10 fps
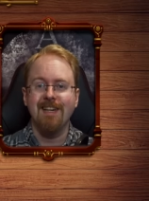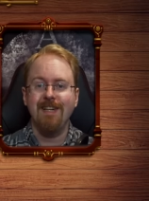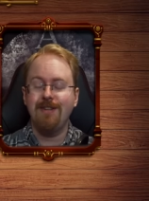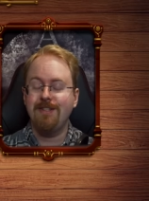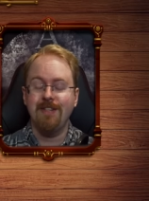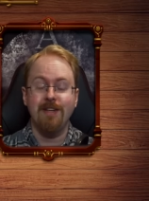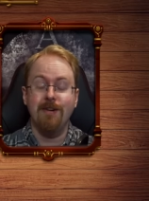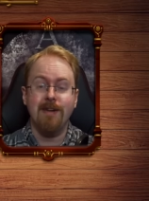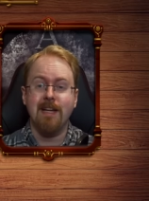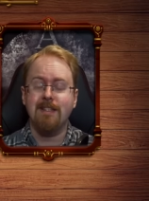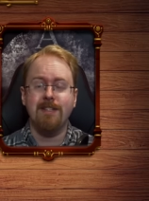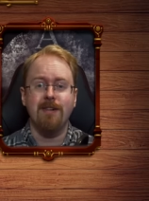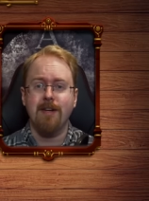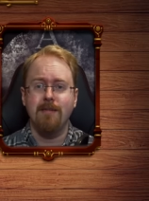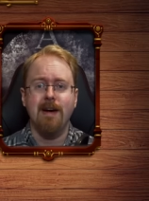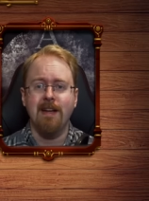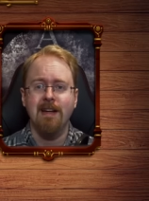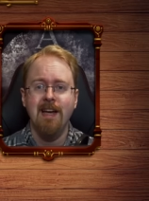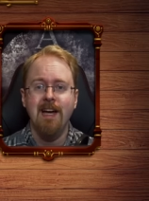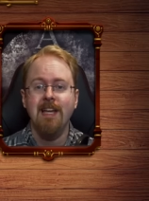You, you don't get to talk about it.
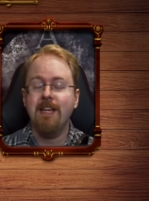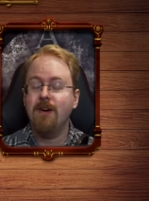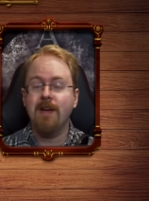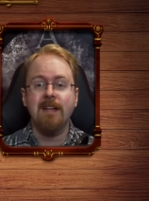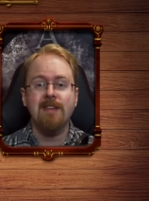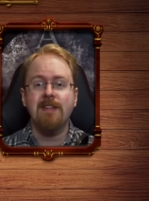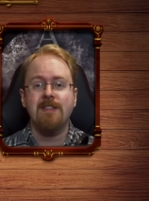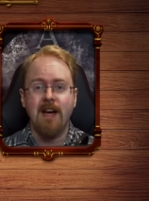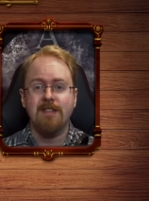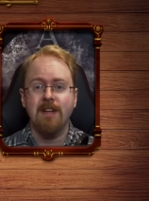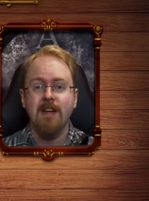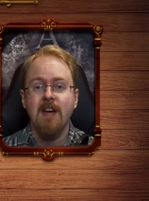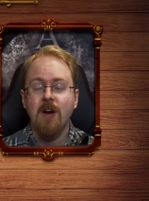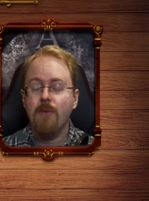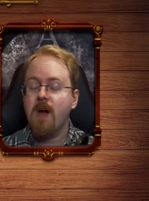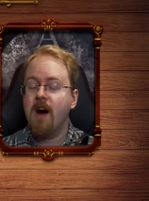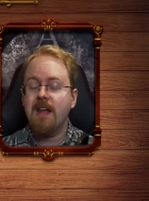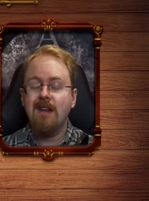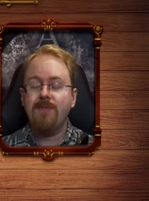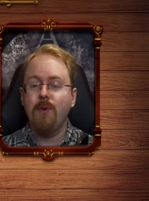You don't get to discuss it. We are
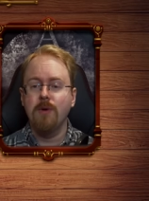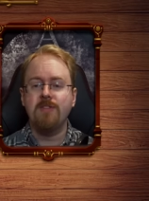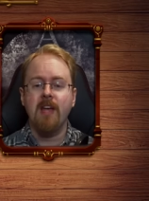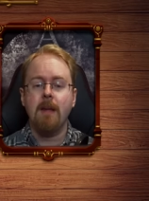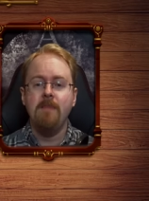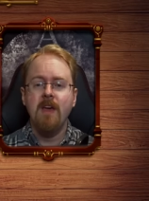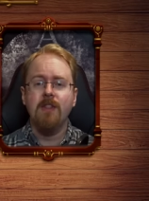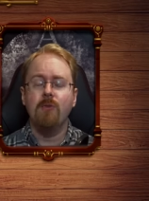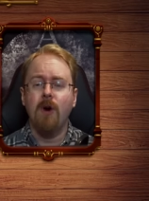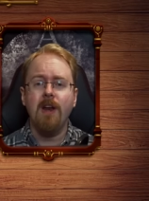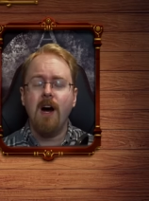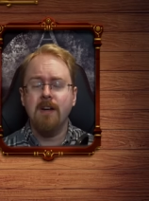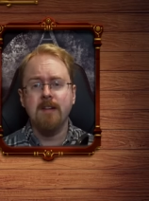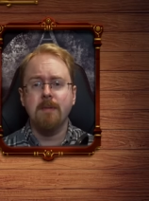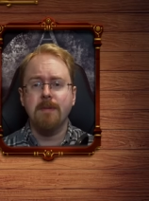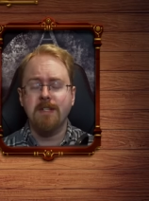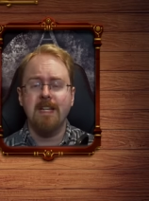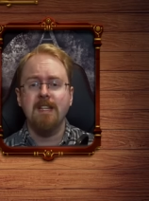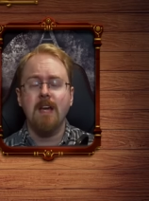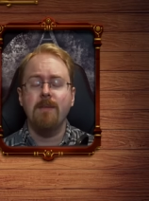enforcing the one hundred
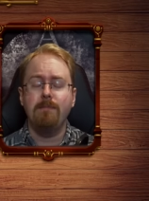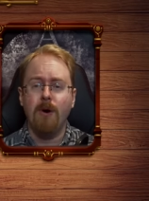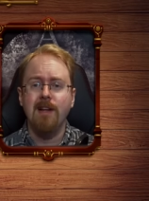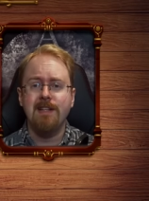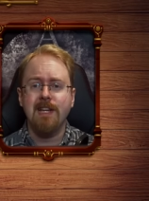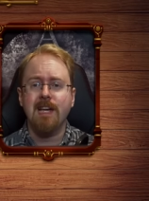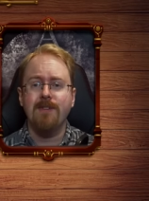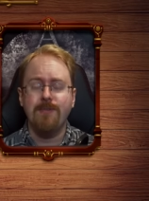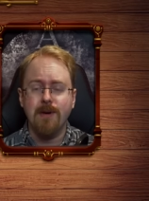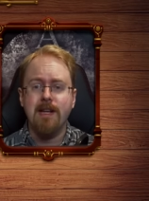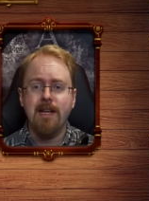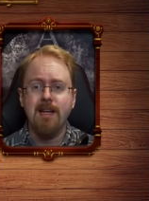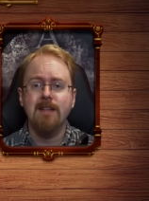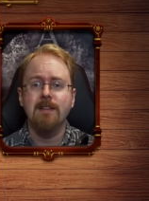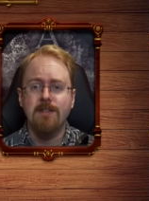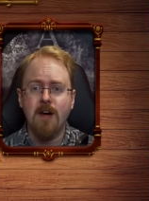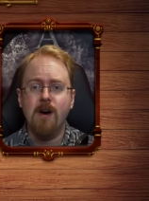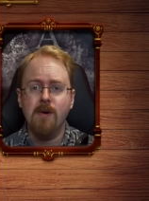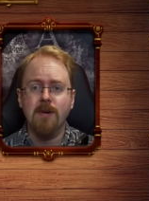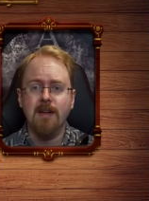percent politic-free
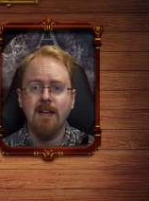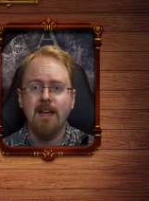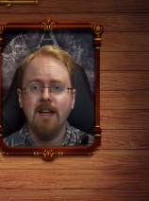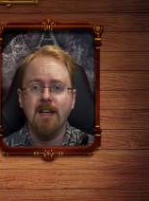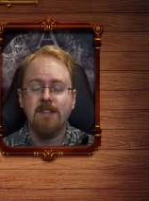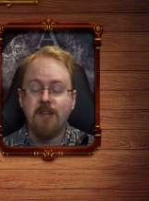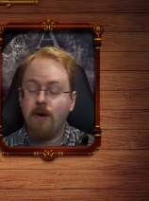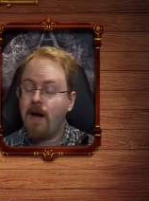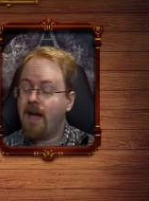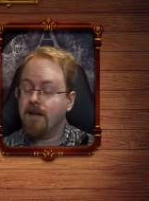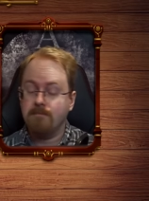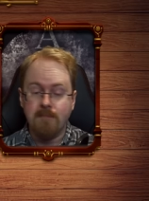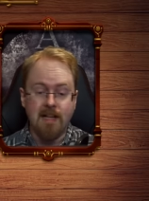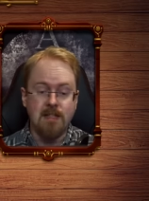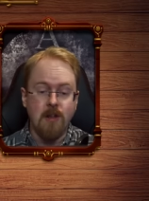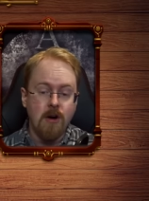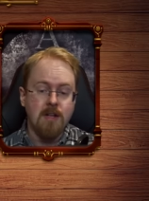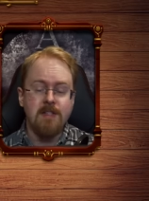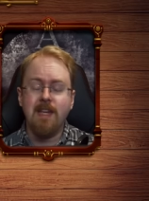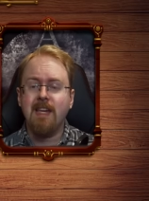zone. So, and as long
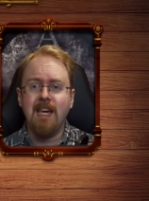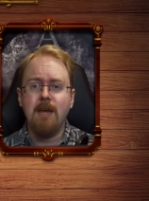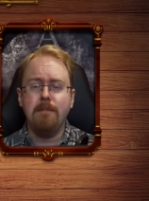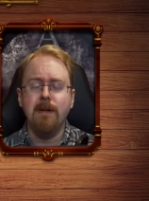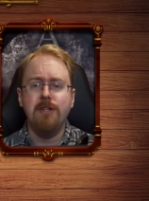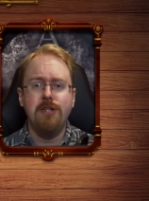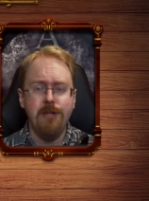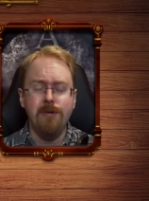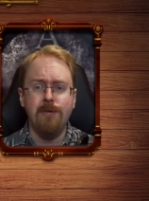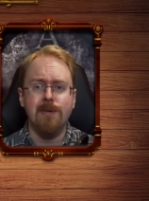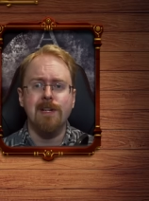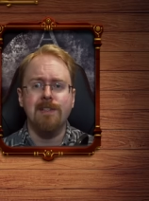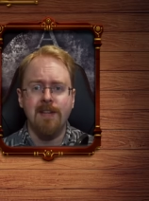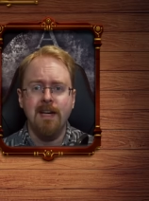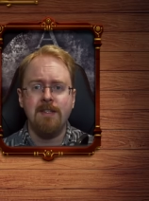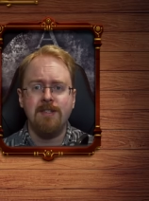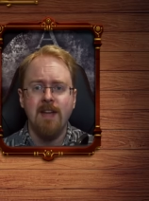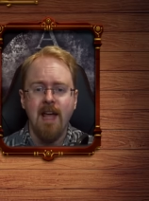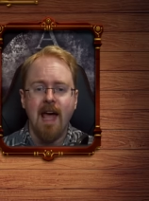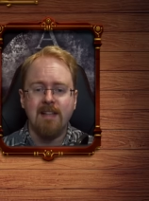as they keep to this,
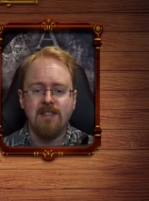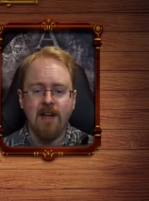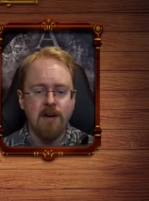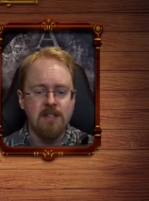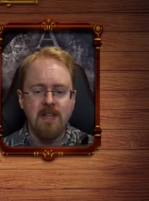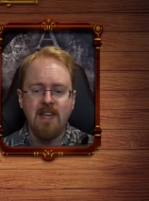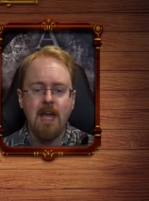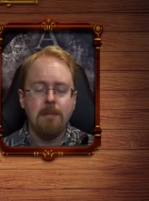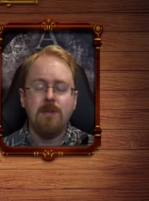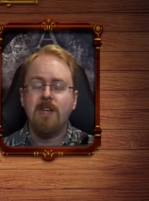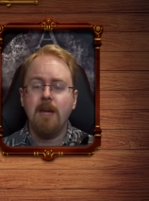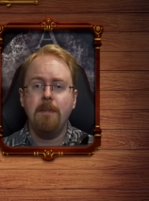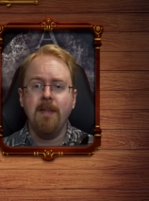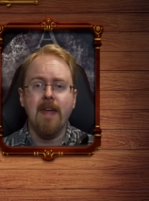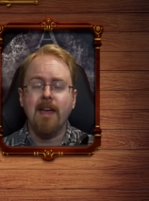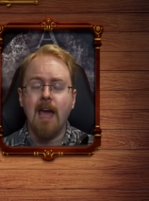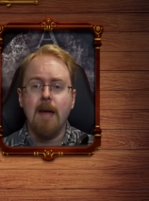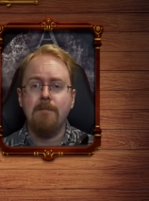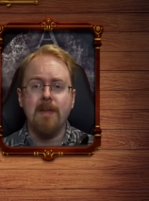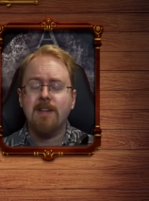as long as they keep to keeping their
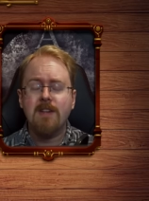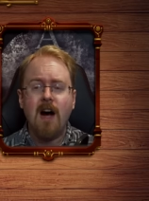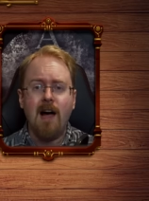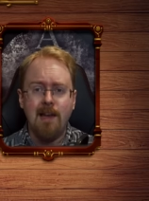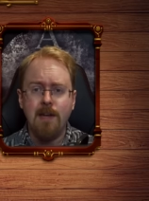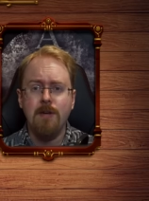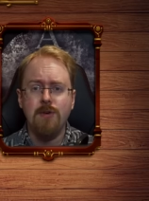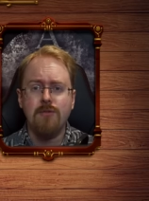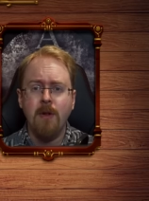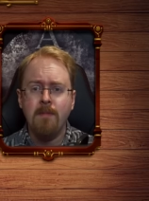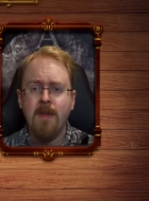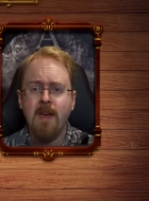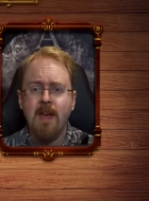game entirely neutral,